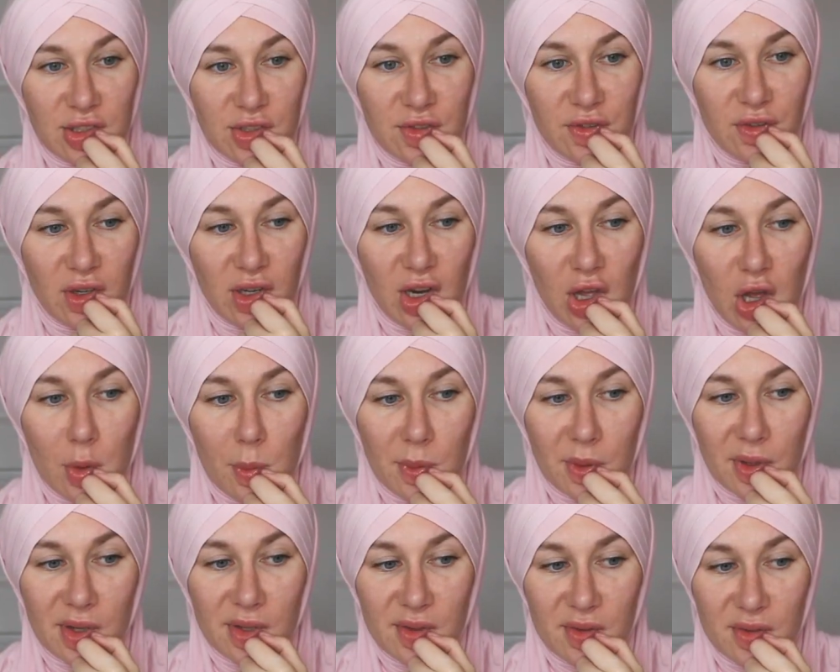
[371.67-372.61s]
to follow
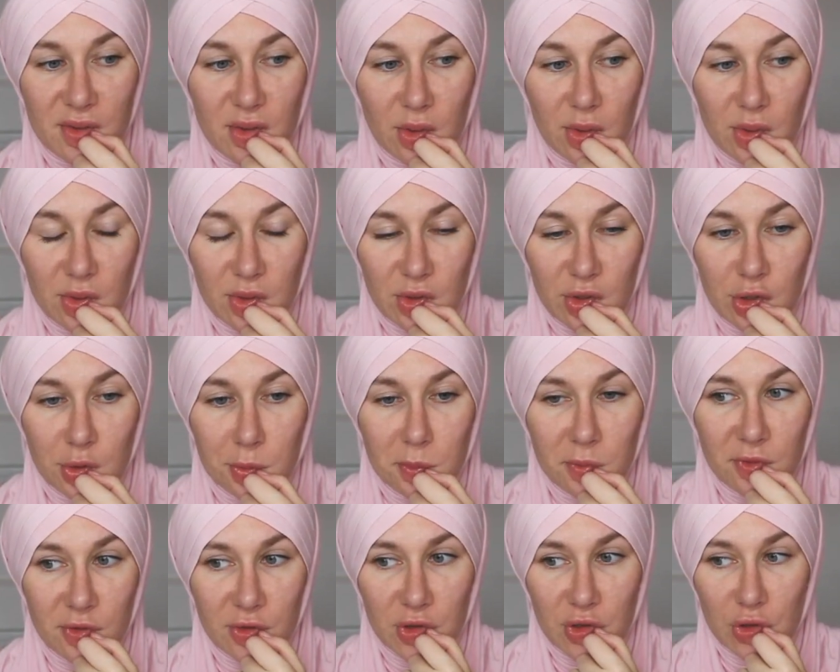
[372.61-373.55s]
because it's on
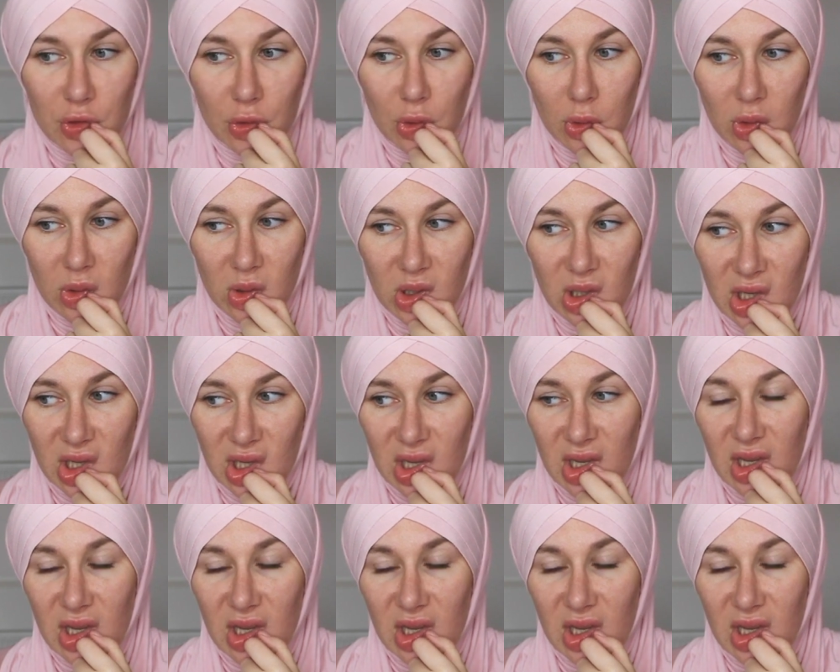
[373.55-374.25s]
Zoom for sure.